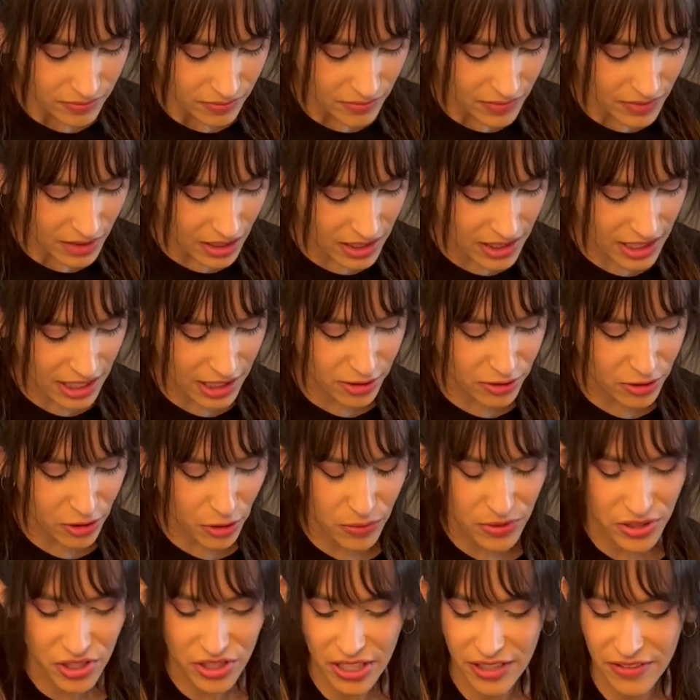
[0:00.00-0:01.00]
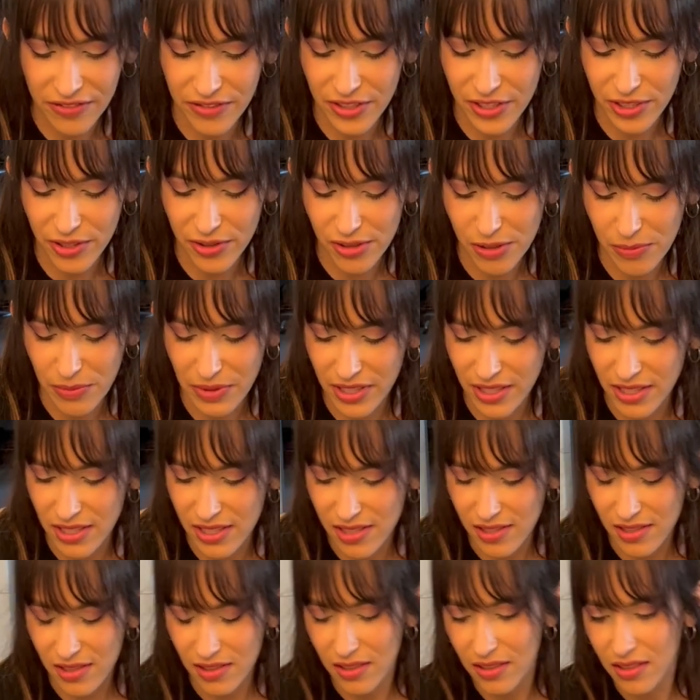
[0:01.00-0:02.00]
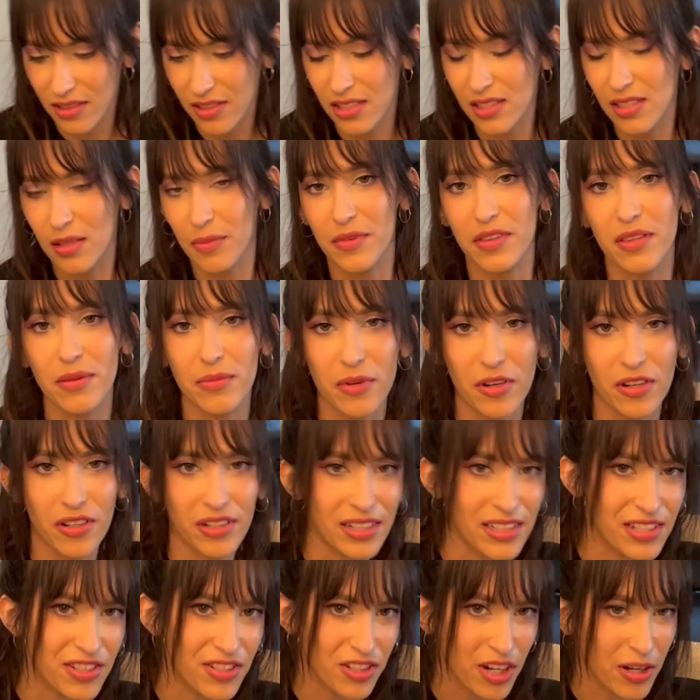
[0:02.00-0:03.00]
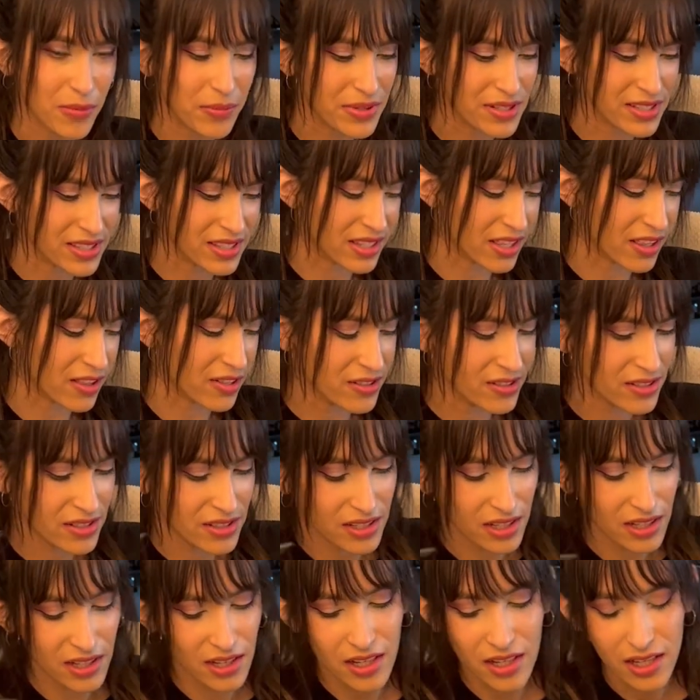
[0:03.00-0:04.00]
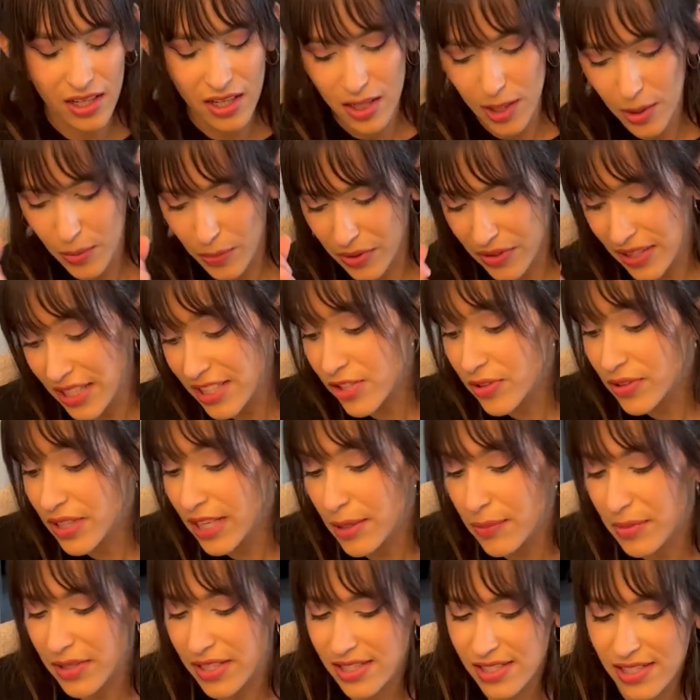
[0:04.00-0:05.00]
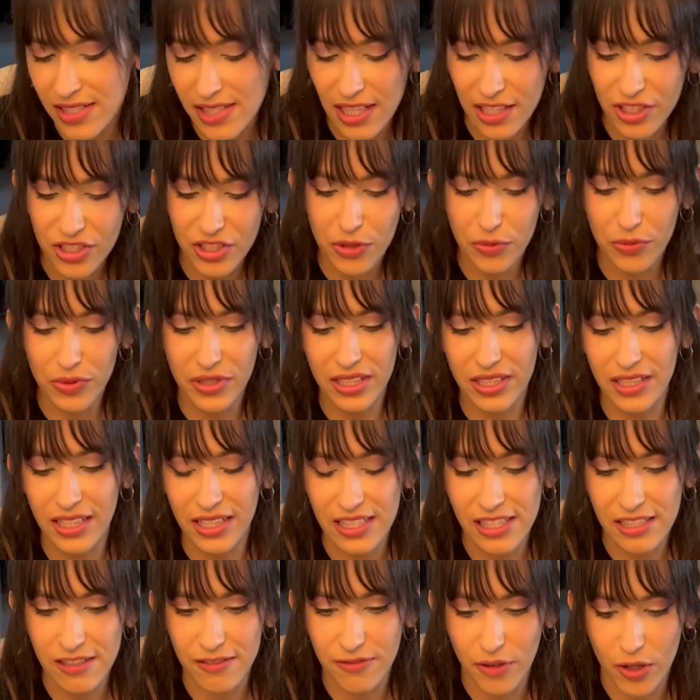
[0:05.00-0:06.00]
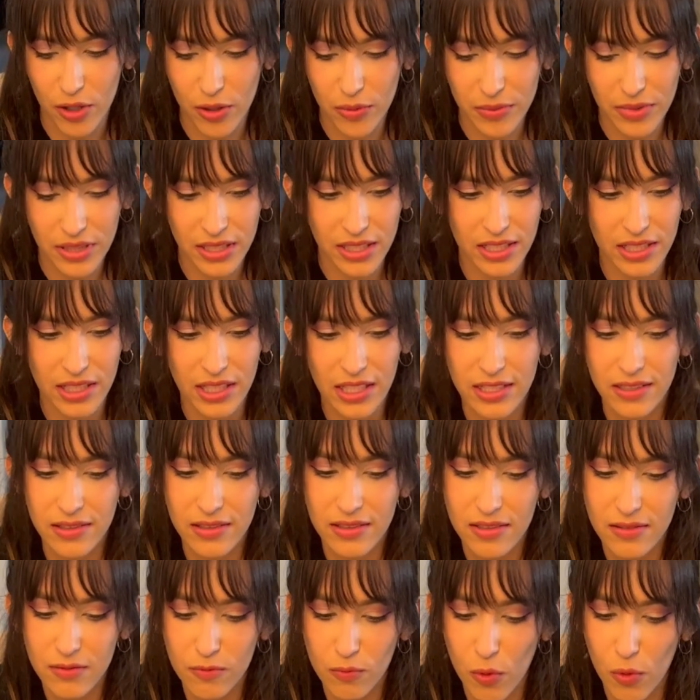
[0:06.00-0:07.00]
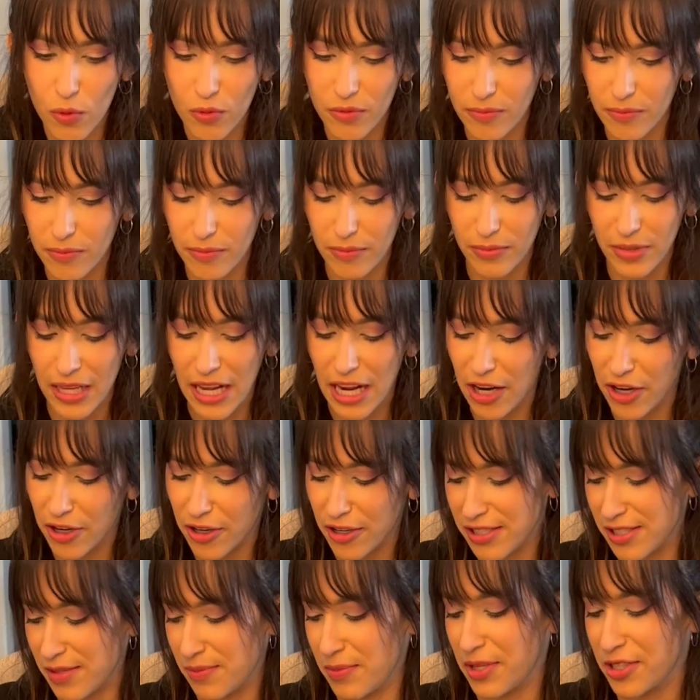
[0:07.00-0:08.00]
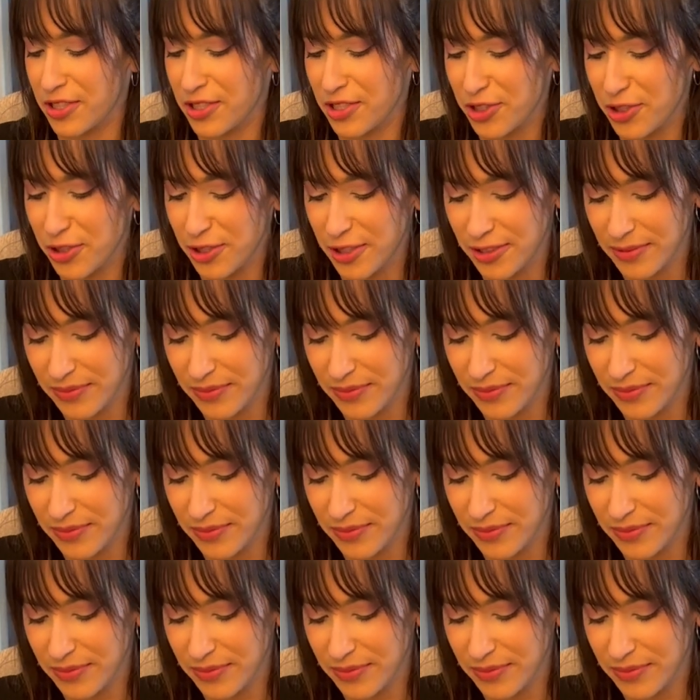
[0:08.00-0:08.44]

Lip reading: And I don't know which knife to use because some of them aren't as sharp as the others. But that's okay because this is actually really nice foam and it won't tear as much.